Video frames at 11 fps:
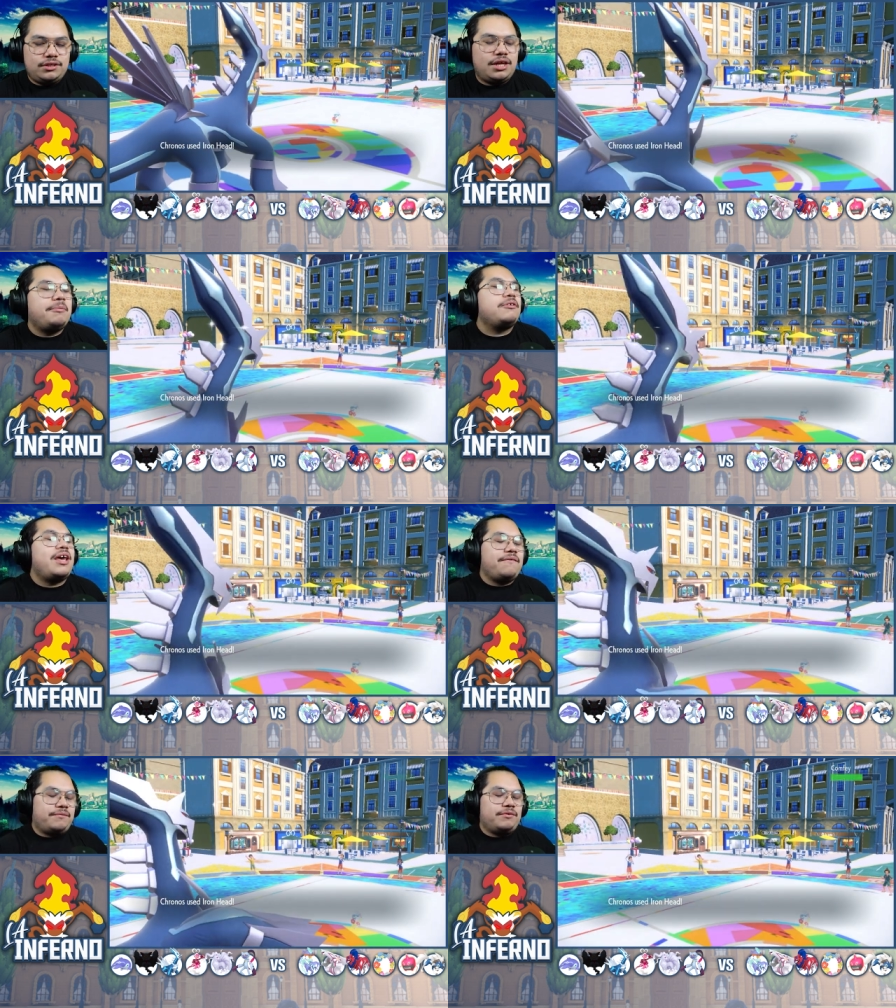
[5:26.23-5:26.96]
they both
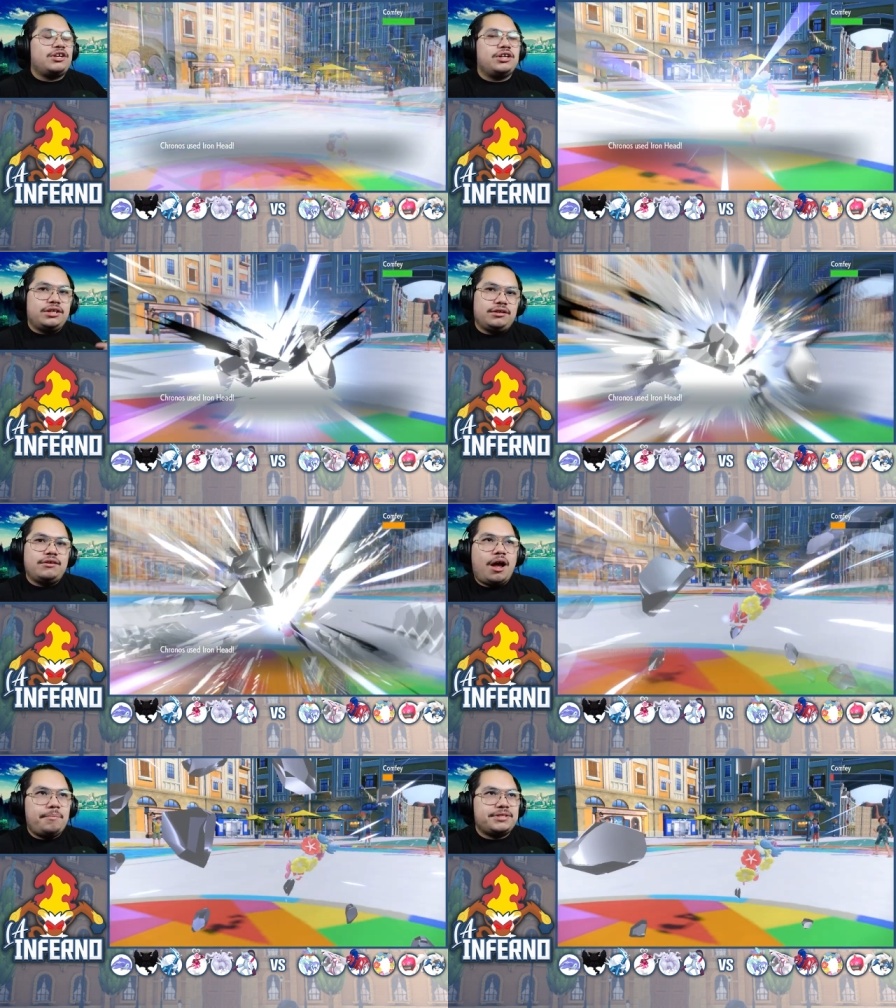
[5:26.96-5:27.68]
have good
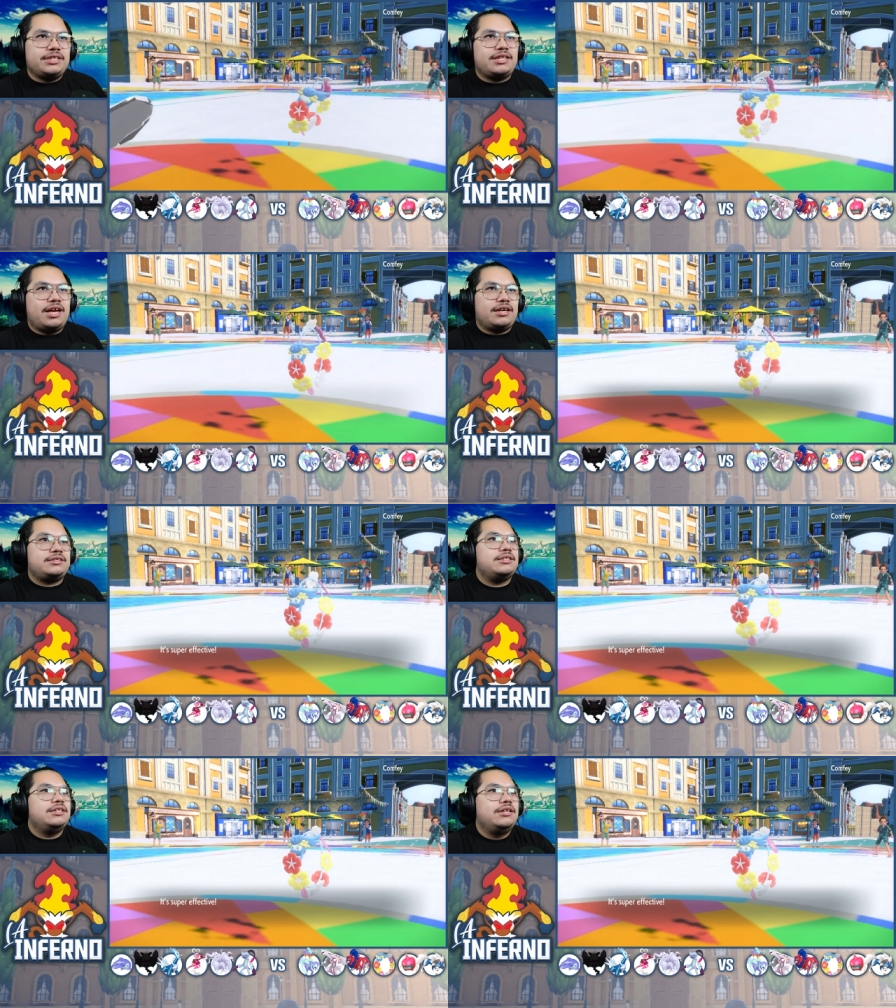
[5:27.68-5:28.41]
opposite attacks.